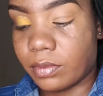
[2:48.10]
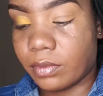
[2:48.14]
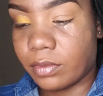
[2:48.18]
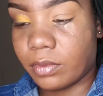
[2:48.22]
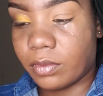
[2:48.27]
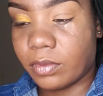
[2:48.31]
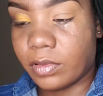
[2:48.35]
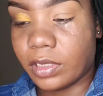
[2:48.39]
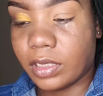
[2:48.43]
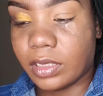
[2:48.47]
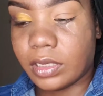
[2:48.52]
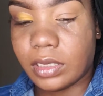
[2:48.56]

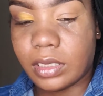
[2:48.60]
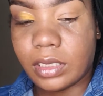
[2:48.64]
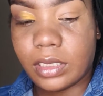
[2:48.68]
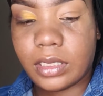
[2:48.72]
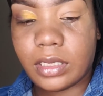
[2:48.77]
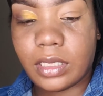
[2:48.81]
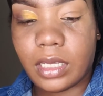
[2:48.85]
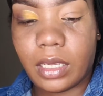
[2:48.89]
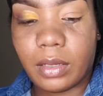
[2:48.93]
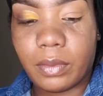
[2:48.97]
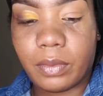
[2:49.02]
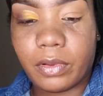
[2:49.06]
One is a
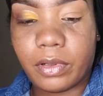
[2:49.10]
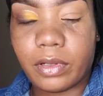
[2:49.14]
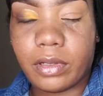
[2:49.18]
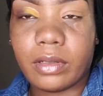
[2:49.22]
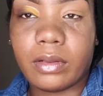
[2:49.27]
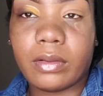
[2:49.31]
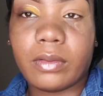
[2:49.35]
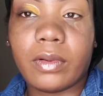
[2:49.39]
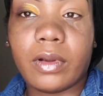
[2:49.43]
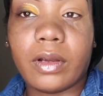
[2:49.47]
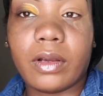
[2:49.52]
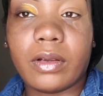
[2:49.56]

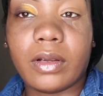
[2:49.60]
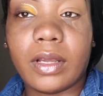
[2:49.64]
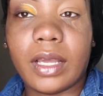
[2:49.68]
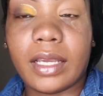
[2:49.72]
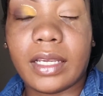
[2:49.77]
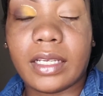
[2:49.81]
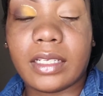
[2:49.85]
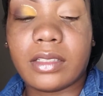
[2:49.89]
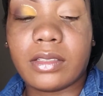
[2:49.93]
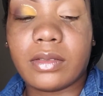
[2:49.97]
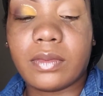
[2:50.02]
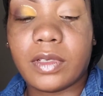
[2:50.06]
tapered, well, I
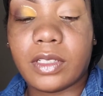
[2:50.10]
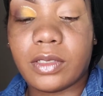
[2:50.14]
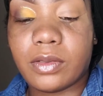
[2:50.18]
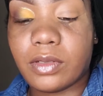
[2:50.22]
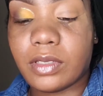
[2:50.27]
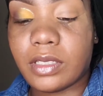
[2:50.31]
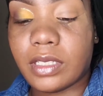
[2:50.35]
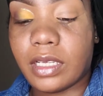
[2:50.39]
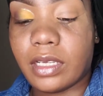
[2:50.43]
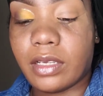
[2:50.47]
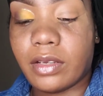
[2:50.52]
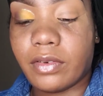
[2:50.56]
guess you might as well
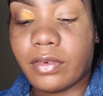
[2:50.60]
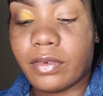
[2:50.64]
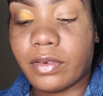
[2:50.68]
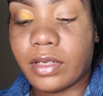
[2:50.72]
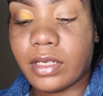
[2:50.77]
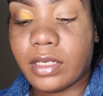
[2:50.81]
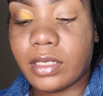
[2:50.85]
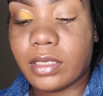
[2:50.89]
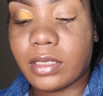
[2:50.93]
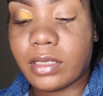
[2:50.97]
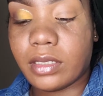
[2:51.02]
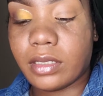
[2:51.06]
say
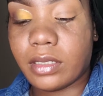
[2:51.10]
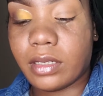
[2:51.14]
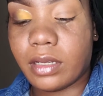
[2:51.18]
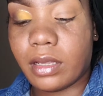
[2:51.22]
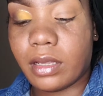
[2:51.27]
crease